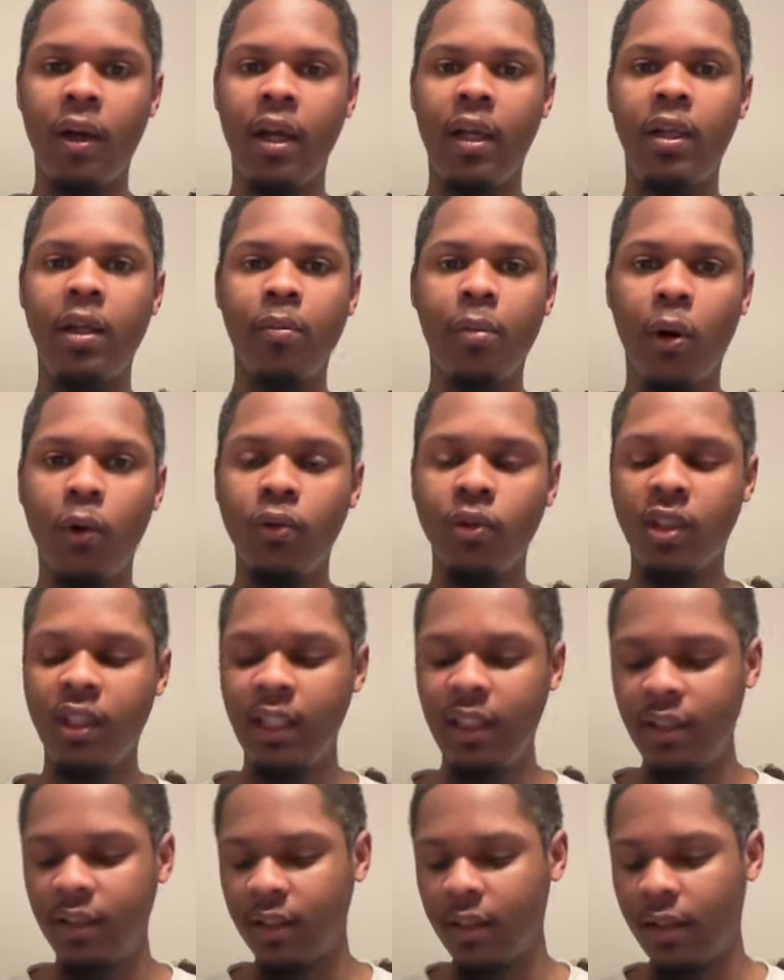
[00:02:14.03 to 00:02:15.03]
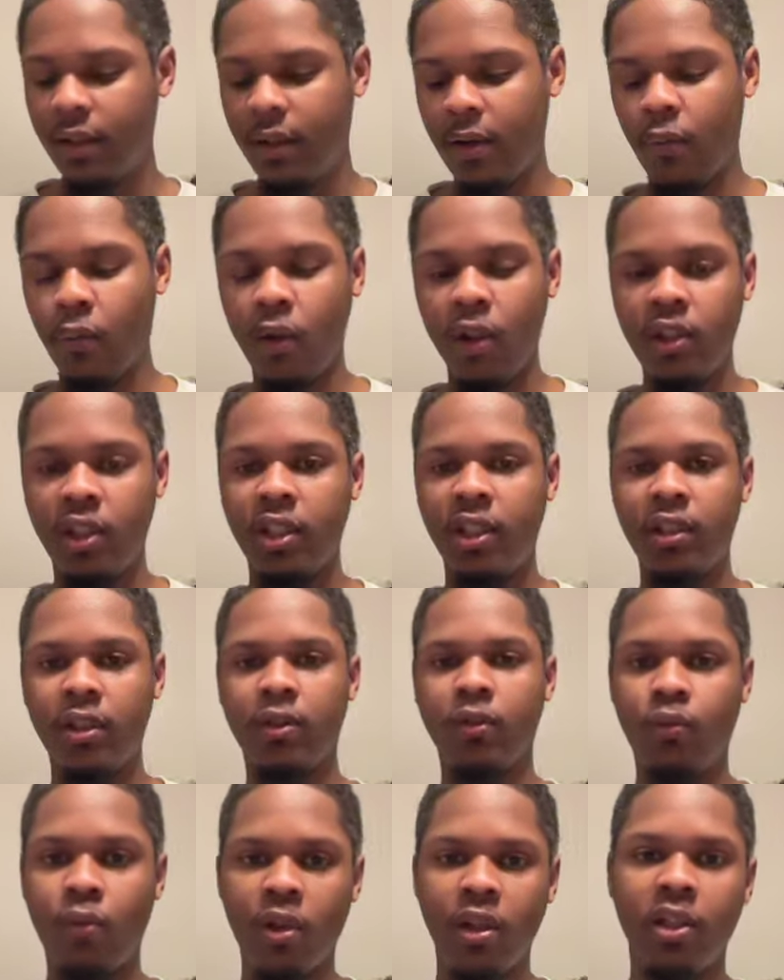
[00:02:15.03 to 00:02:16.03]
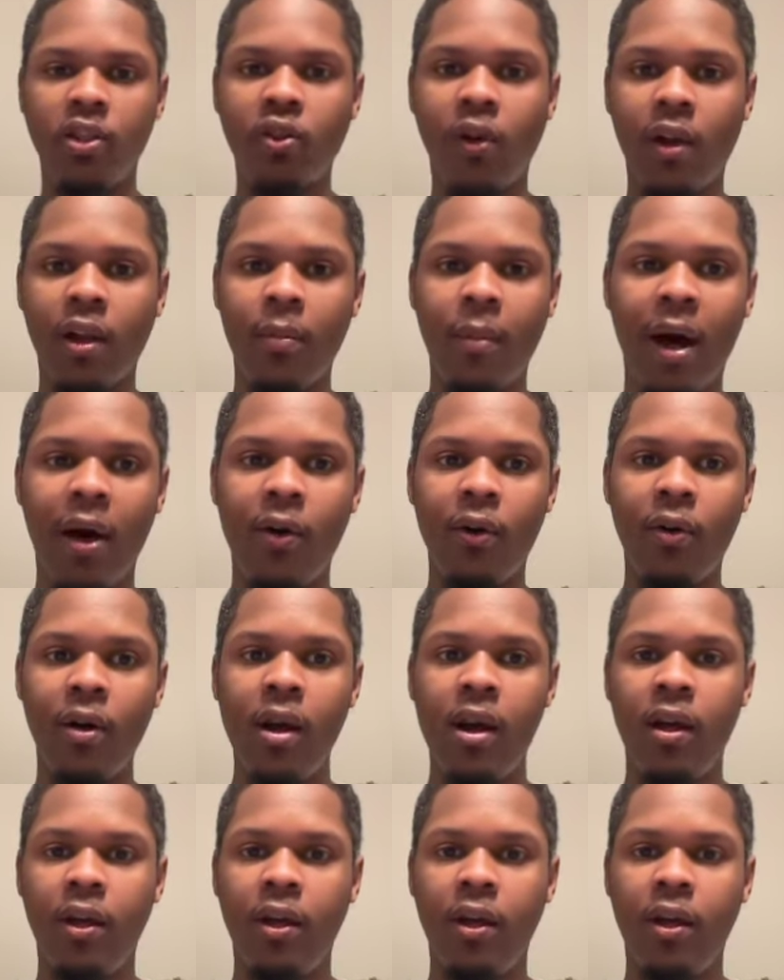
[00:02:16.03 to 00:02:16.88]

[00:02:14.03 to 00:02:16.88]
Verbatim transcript: in the postseason, which is what it's all about.